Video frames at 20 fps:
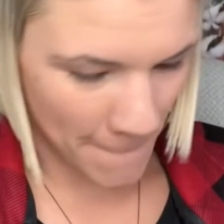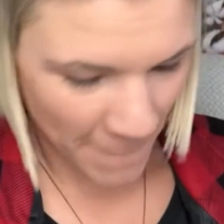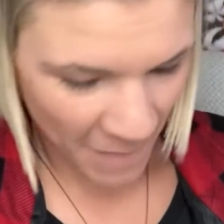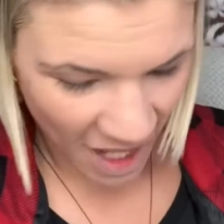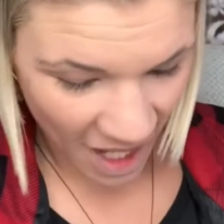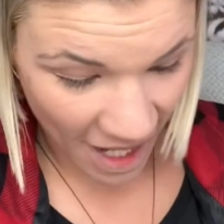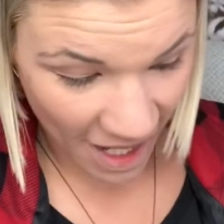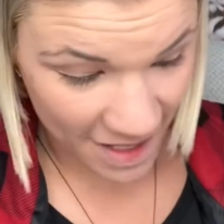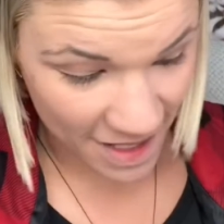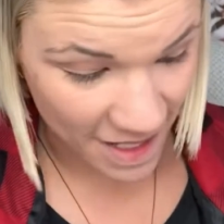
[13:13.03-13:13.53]

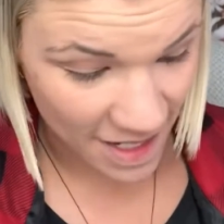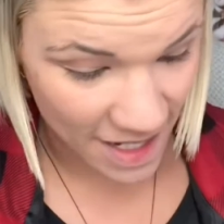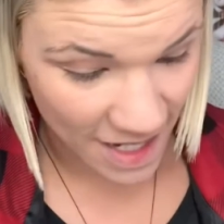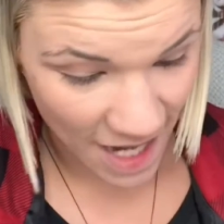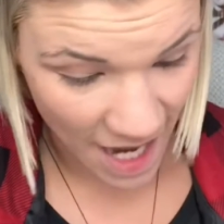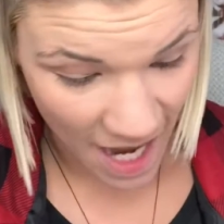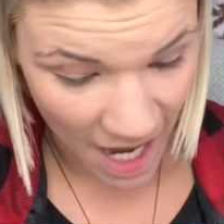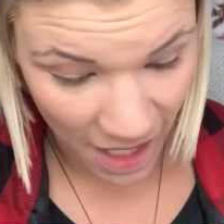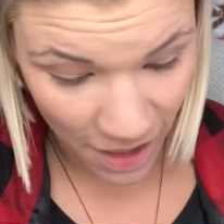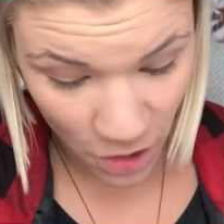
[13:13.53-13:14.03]
I did
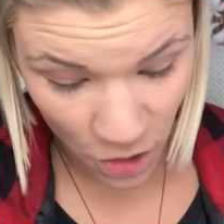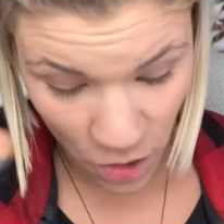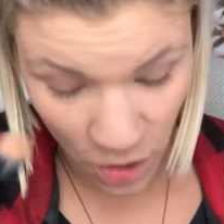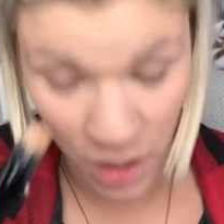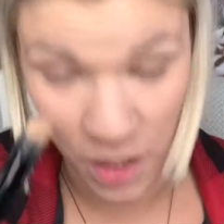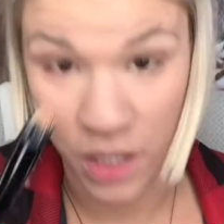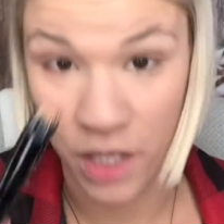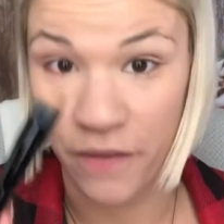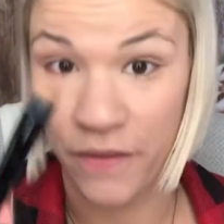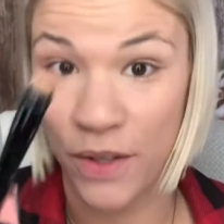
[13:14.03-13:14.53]
not show you
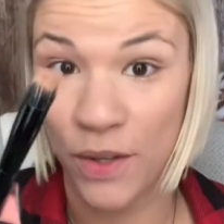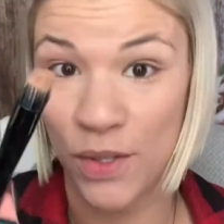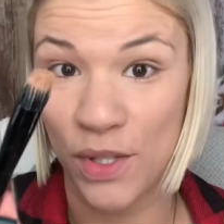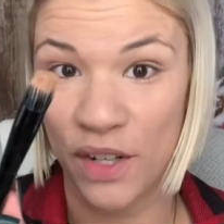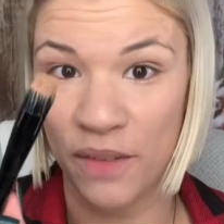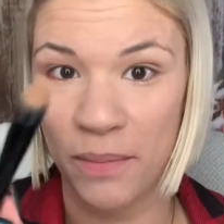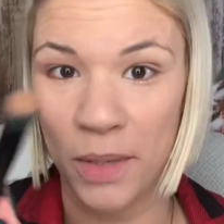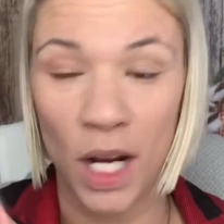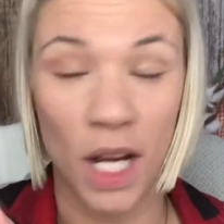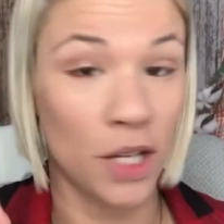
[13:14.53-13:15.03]
the
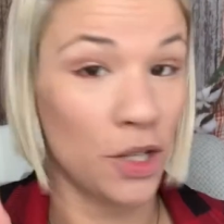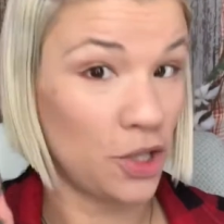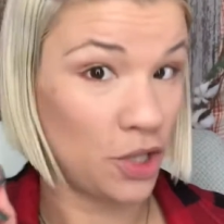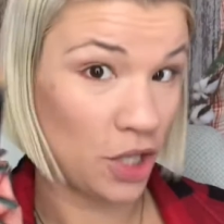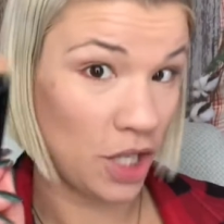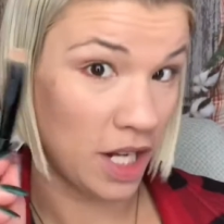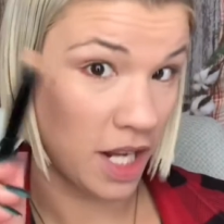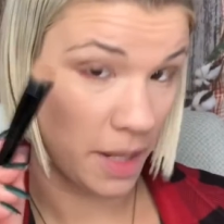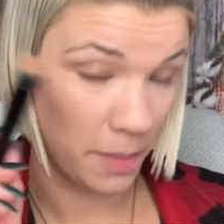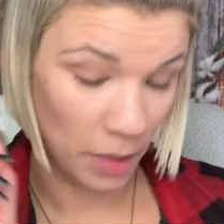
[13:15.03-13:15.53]
diffuser brush,
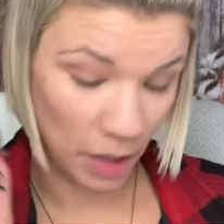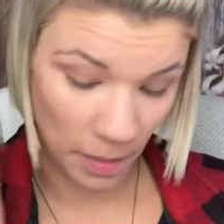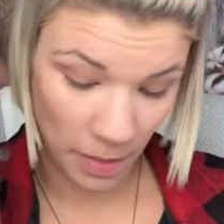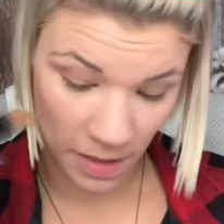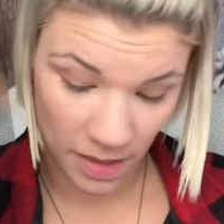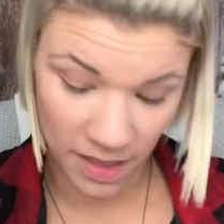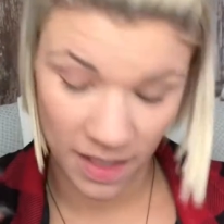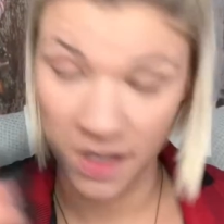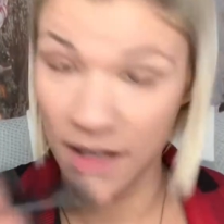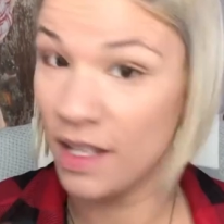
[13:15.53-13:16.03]
and I
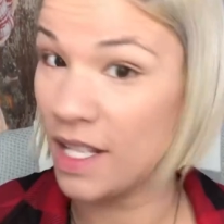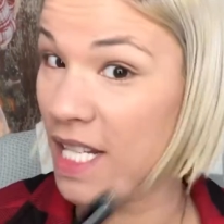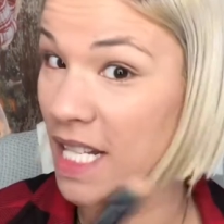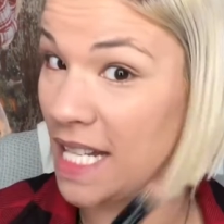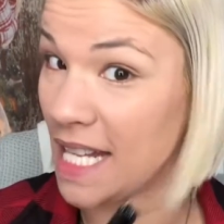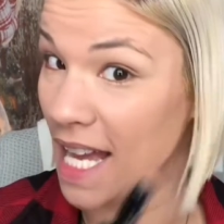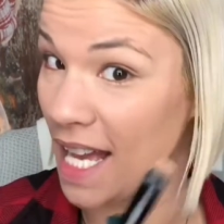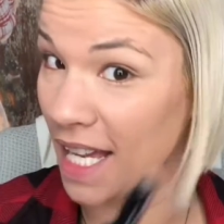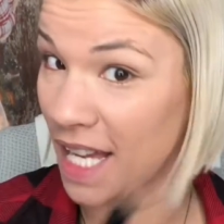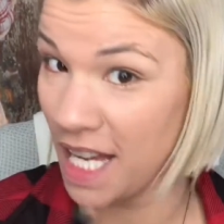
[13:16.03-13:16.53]
purposely did
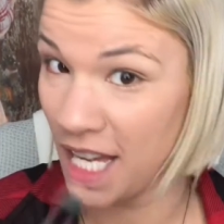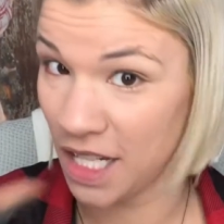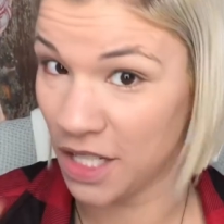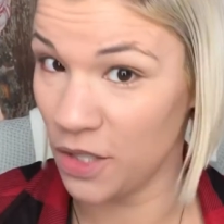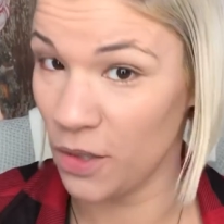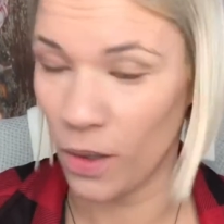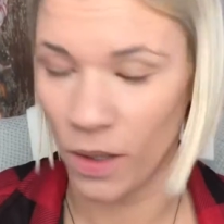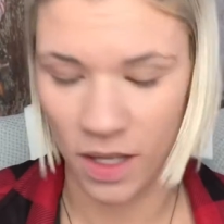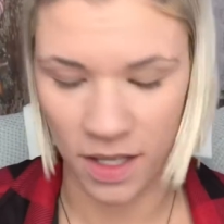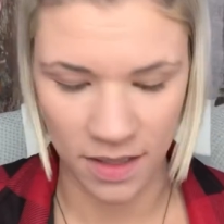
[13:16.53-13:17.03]
not
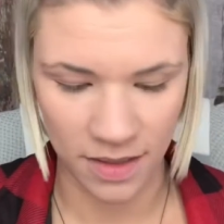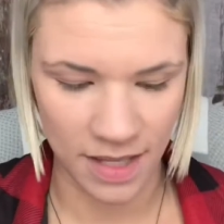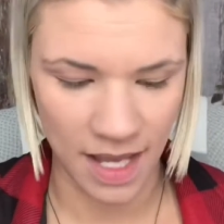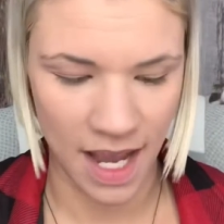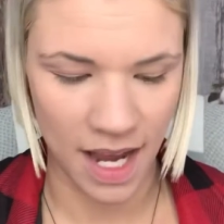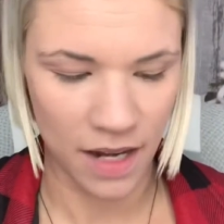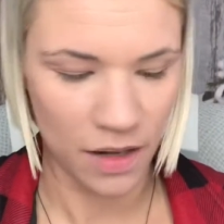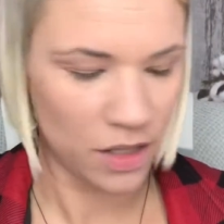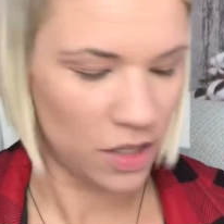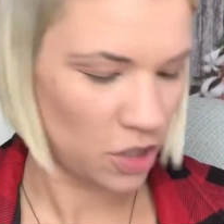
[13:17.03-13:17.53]
contour this
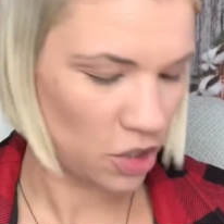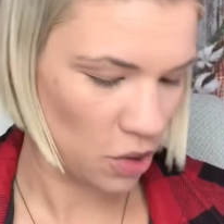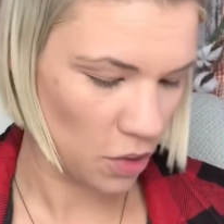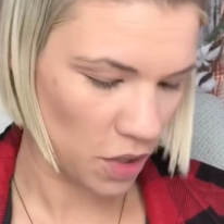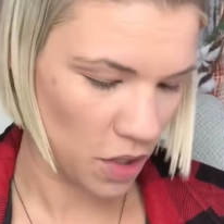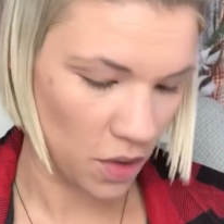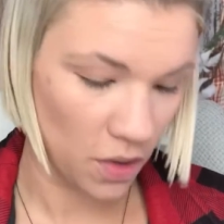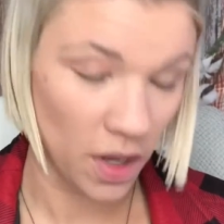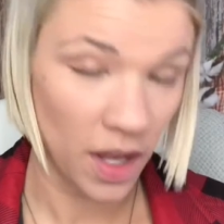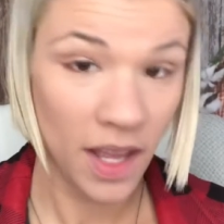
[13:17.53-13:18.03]
side to show
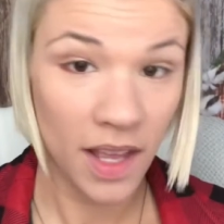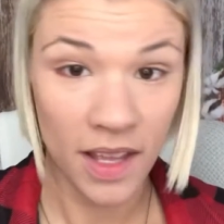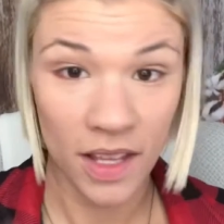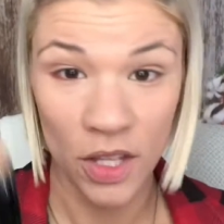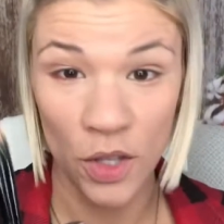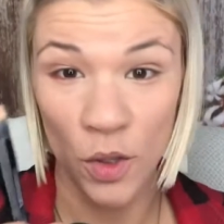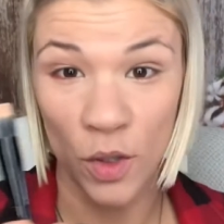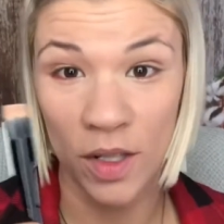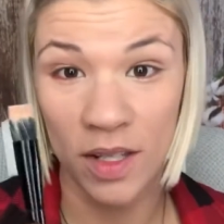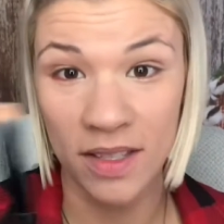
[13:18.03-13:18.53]
you.
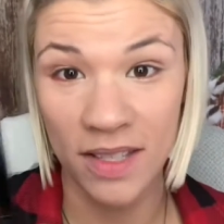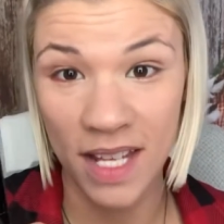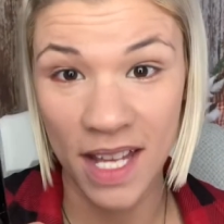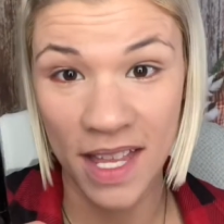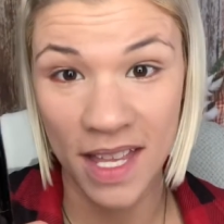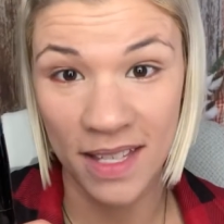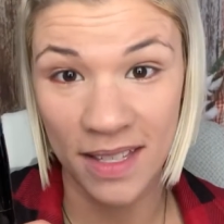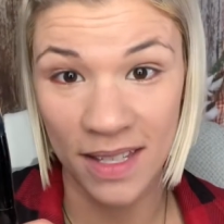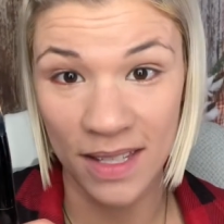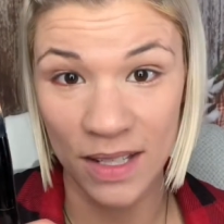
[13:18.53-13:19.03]
You can see
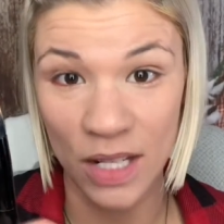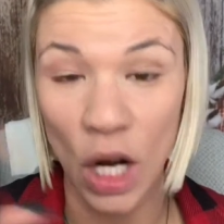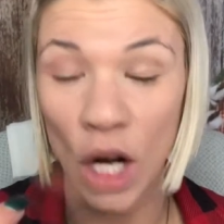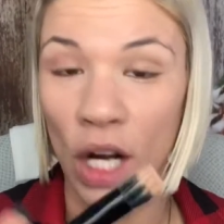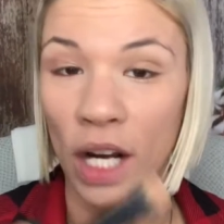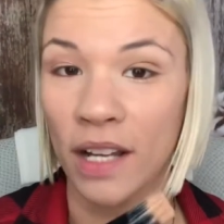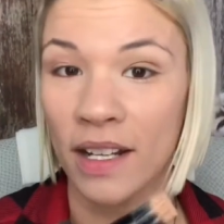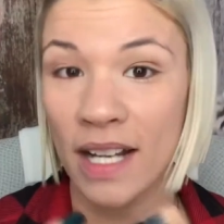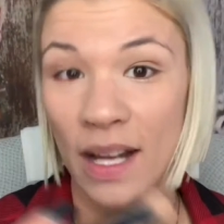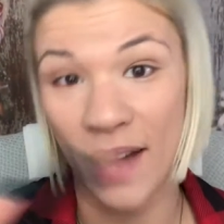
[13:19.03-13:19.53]
this is
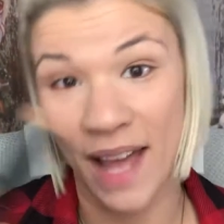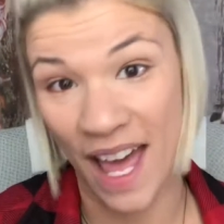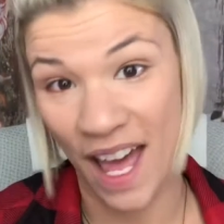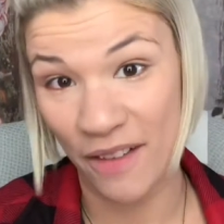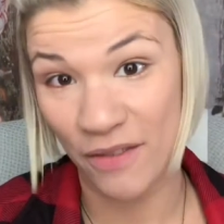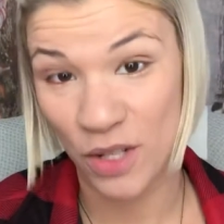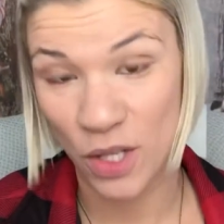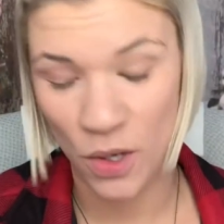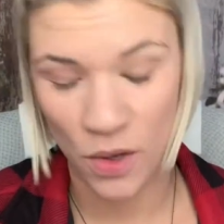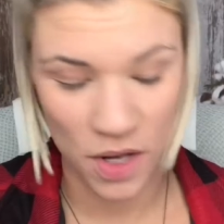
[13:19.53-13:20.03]
dark. Now I have
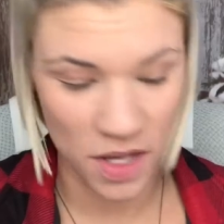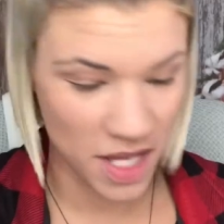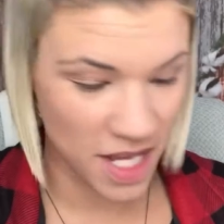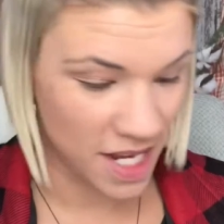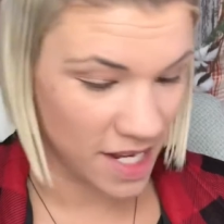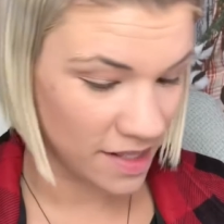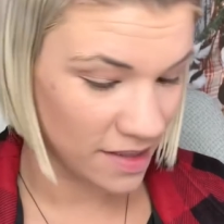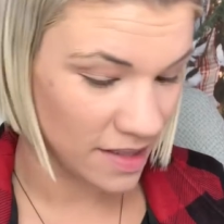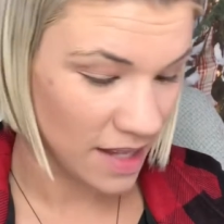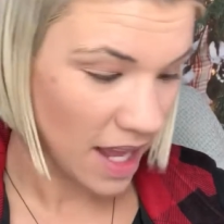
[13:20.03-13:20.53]
two of
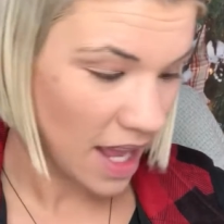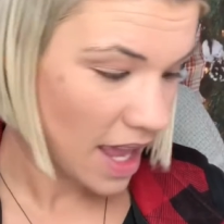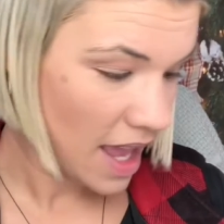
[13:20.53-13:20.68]
these.